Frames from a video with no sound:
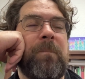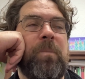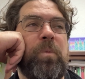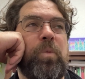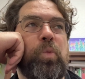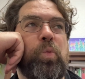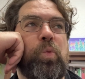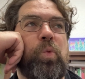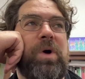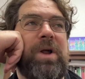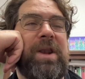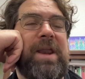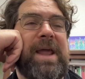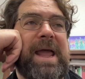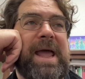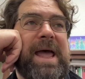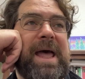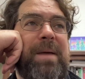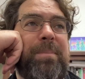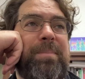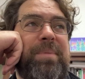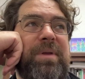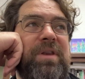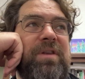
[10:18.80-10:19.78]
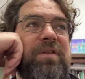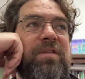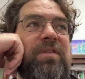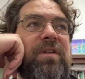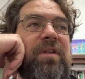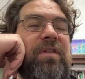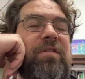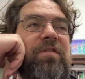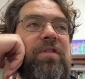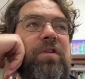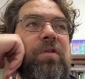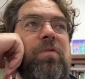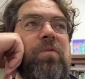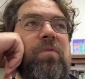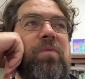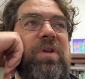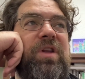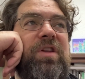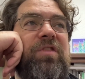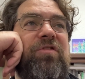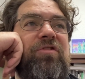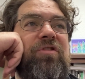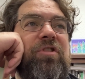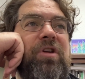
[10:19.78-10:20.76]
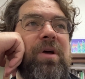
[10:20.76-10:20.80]
What happens is you'll
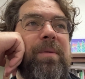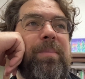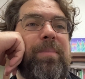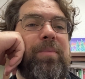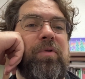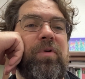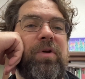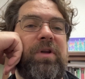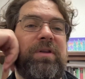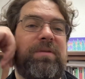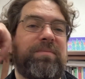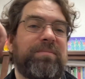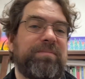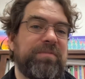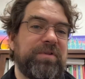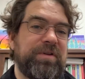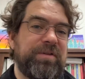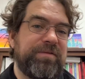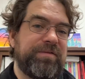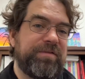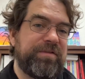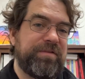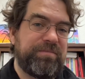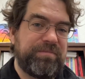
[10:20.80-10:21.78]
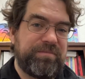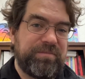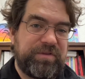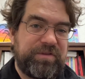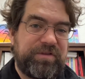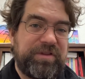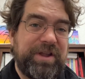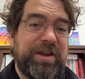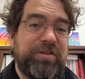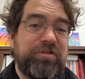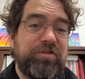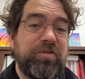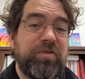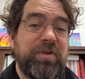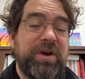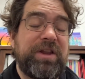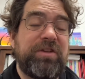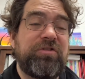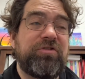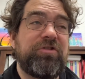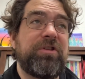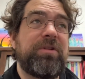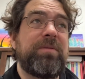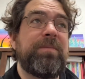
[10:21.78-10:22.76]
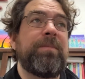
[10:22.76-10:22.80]
reach a point of
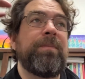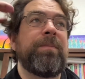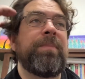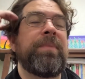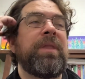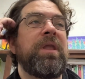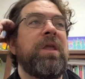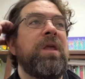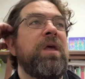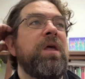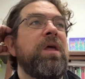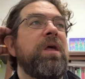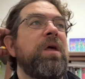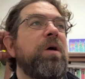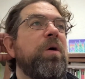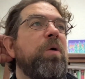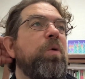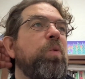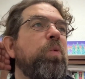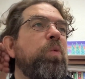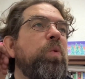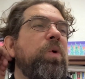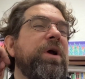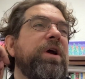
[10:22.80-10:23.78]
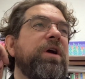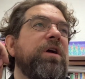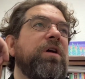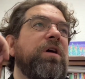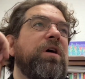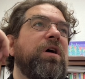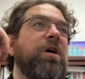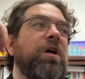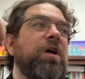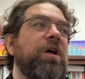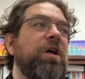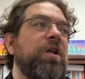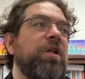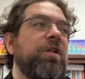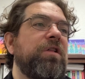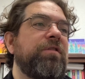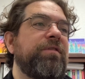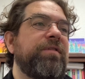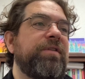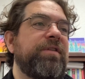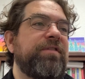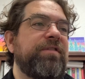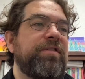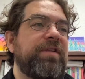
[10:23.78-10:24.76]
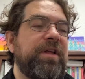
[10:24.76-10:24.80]
saturation where all
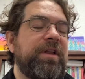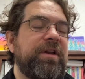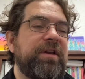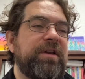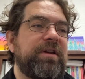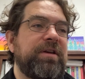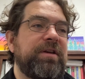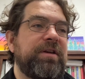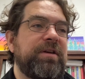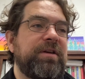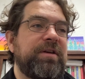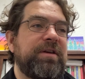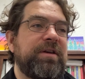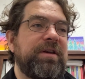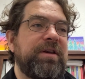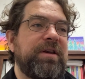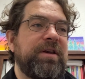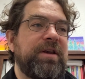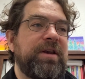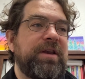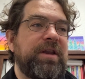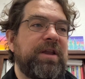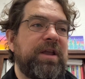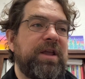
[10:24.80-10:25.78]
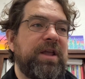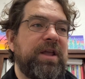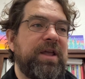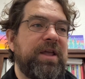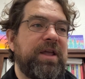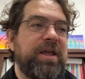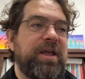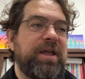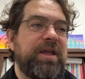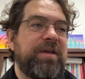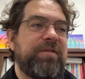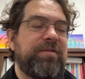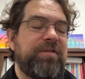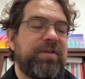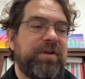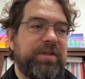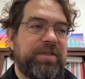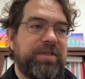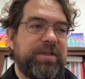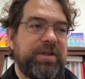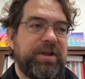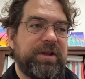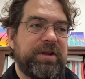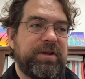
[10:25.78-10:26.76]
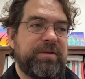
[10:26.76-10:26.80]
of a sudden
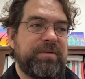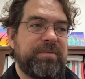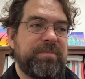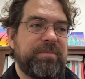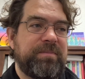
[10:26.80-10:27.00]
everything